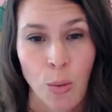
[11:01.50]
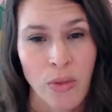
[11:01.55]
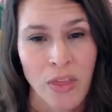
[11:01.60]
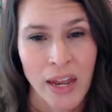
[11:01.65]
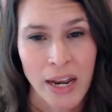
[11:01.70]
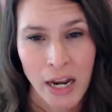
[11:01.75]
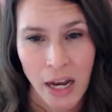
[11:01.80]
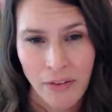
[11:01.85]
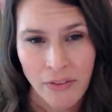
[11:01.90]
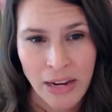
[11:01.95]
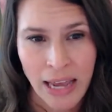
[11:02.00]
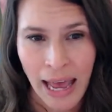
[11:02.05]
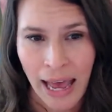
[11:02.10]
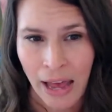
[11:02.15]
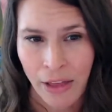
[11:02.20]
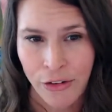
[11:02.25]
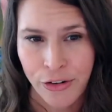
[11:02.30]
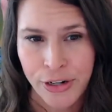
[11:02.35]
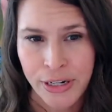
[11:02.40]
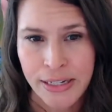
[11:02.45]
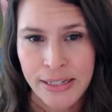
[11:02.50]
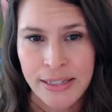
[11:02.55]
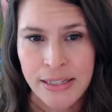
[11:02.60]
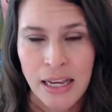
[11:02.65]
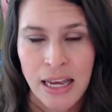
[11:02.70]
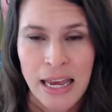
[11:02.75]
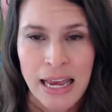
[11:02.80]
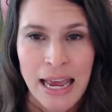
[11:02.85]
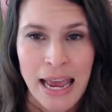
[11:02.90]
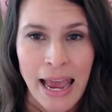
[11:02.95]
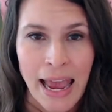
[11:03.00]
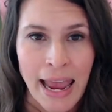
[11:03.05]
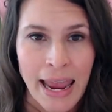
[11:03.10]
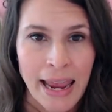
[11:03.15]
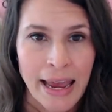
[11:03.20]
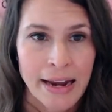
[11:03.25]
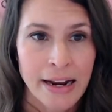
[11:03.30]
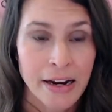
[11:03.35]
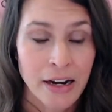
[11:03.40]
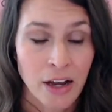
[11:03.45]
with enough calories
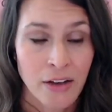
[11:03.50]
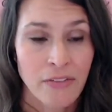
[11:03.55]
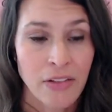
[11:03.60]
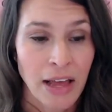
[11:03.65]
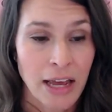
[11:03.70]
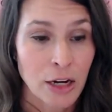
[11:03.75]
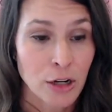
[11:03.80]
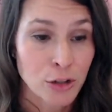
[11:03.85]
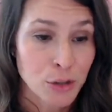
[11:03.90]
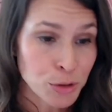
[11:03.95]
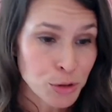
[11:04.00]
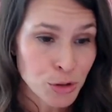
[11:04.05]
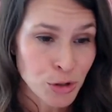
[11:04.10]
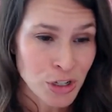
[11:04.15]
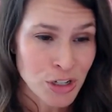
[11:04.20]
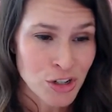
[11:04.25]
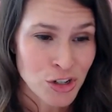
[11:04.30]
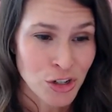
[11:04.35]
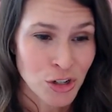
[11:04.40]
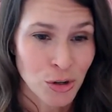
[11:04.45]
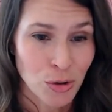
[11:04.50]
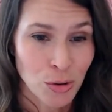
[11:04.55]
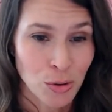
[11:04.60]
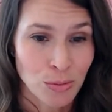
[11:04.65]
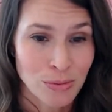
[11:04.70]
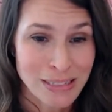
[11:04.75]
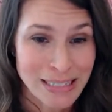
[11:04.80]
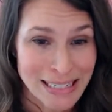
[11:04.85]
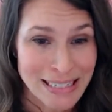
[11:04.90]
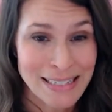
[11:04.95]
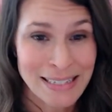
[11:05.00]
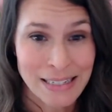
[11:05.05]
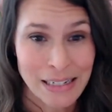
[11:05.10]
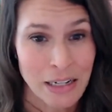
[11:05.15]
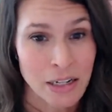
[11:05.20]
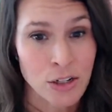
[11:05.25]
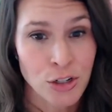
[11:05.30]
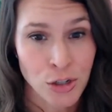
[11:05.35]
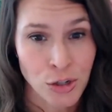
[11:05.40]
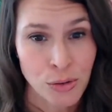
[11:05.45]
and enough like nutritional
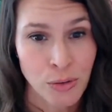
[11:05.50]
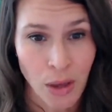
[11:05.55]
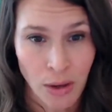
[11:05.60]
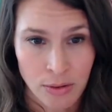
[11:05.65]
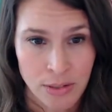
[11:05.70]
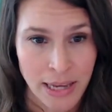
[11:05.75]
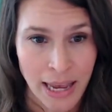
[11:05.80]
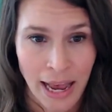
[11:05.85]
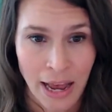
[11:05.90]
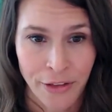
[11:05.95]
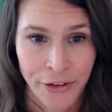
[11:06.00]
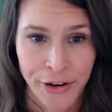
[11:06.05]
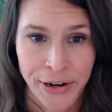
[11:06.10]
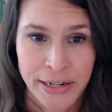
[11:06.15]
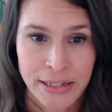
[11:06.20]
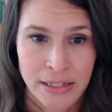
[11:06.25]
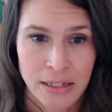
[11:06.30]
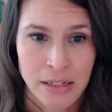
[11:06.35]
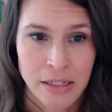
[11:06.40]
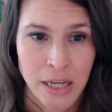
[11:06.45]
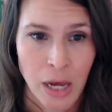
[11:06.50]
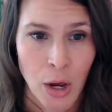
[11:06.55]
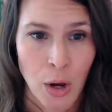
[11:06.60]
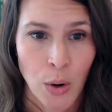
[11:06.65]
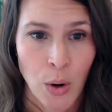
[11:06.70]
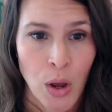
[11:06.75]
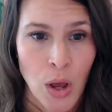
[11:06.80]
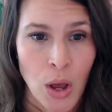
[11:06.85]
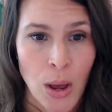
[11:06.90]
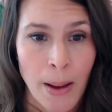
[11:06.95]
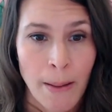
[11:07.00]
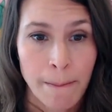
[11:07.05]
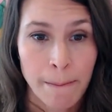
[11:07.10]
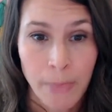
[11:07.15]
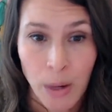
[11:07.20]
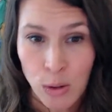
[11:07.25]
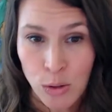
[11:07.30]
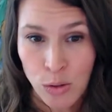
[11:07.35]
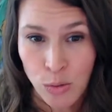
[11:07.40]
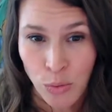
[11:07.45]
density to those calories. And so
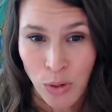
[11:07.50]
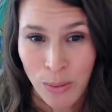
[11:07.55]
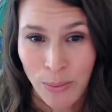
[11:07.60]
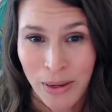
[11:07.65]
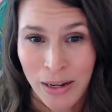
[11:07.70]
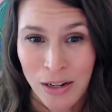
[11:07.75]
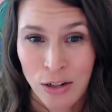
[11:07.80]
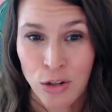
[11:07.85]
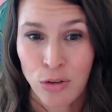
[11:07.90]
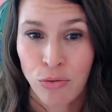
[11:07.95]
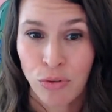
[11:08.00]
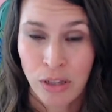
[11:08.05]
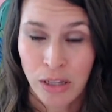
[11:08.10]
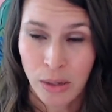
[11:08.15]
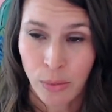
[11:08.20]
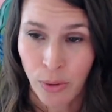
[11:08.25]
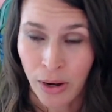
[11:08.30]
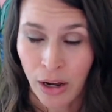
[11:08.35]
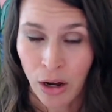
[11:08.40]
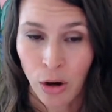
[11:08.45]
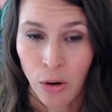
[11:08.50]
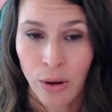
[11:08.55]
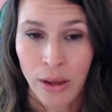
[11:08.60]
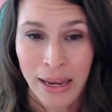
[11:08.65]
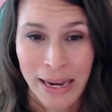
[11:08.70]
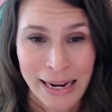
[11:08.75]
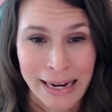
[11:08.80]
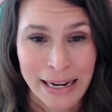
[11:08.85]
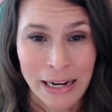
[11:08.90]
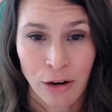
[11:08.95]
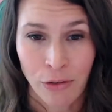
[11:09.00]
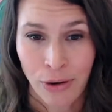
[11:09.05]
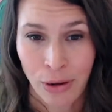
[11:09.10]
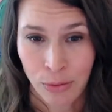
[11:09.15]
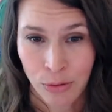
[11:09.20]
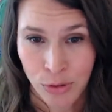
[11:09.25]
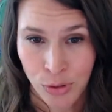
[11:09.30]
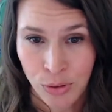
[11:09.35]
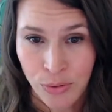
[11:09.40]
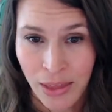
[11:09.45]
most women do really well eating
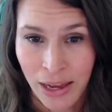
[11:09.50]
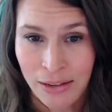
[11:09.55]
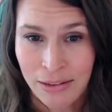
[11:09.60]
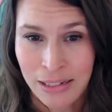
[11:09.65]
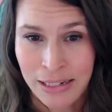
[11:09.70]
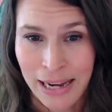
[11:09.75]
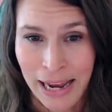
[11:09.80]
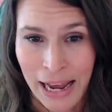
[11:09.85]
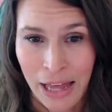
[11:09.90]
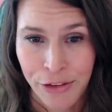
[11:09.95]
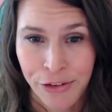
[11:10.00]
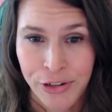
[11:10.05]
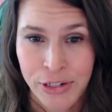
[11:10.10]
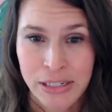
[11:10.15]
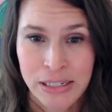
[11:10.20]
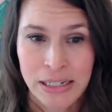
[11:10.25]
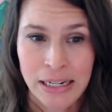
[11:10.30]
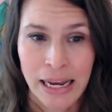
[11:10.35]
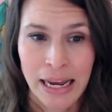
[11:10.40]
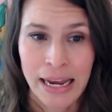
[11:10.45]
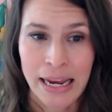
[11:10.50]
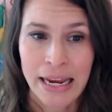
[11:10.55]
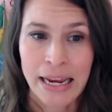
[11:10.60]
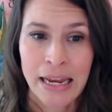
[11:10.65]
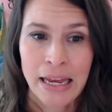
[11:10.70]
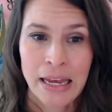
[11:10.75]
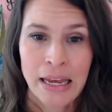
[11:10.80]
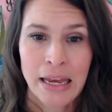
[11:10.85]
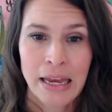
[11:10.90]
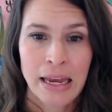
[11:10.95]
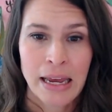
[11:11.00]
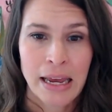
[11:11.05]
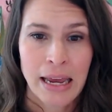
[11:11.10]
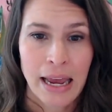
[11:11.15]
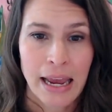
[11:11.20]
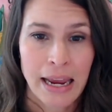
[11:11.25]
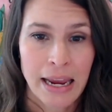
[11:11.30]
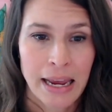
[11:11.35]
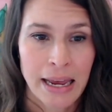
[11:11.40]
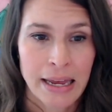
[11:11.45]
around 2000 calories a day
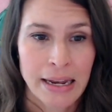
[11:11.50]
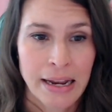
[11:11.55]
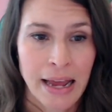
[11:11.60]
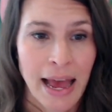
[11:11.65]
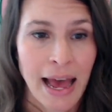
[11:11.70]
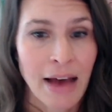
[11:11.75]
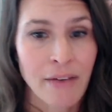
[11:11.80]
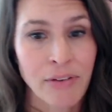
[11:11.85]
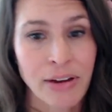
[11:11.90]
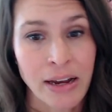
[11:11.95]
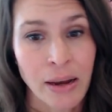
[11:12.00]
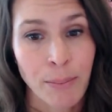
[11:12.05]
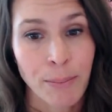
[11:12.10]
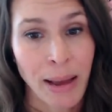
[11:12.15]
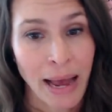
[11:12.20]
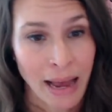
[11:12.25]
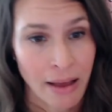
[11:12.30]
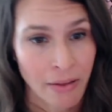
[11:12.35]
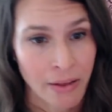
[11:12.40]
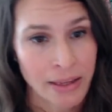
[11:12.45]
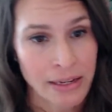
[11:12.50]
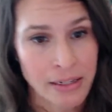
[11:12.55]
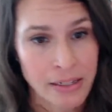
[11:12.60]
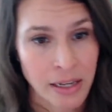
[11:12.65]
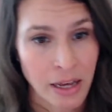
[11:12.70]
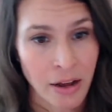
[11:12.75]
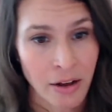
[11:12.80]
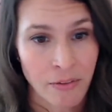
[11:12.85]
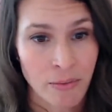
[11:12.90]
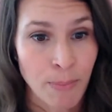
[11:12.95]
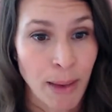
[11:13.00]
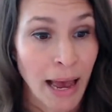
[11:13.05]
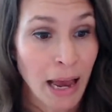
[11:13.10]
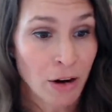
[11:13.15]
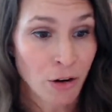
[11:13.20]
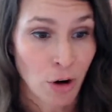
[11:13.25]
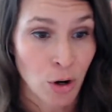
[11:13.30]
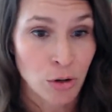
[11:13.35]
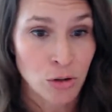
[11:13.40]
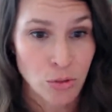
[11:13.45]
and having a balance of
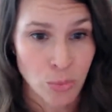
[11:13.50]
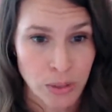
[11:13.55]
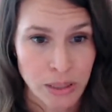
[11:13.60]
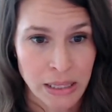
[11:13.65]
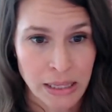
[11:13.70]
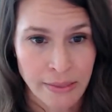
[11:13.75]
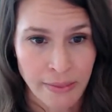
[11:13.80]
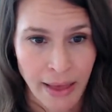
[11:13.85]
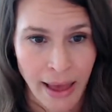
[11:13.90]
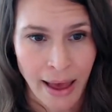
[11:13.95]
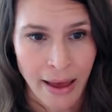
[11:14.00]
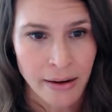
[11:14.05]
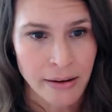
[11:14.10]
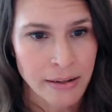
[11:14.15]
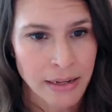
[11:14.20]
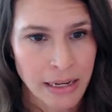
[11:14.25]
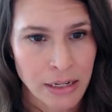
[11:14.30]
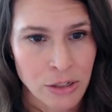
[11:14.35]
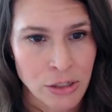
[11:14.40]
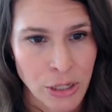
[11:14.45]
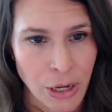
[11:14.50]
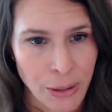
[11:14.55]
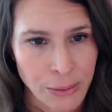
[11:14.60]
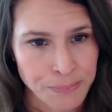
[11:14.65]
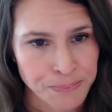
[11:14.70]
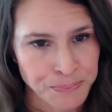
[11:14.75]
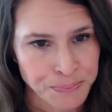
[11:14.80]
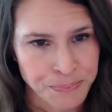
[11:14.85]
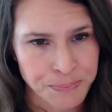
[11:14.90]
macros within that. And so